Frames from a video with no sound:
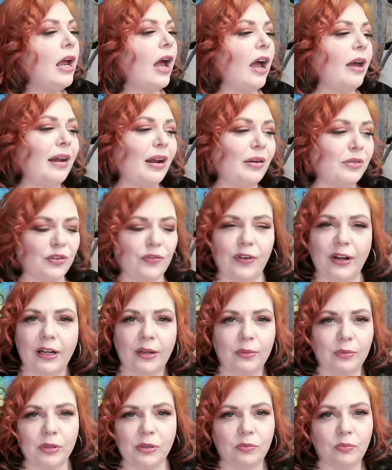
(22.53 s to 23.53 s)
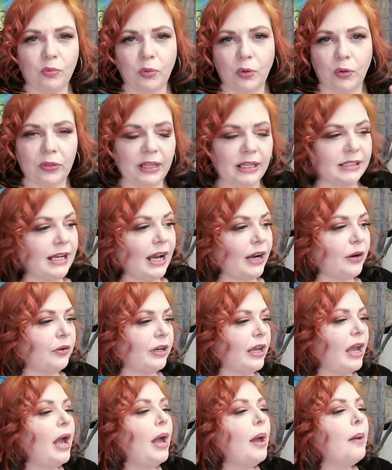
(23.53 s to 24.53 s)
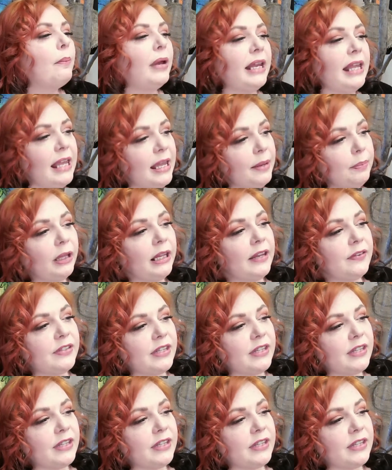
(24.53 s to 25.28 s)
And I was afraid it would ruin the integrity. But he believes that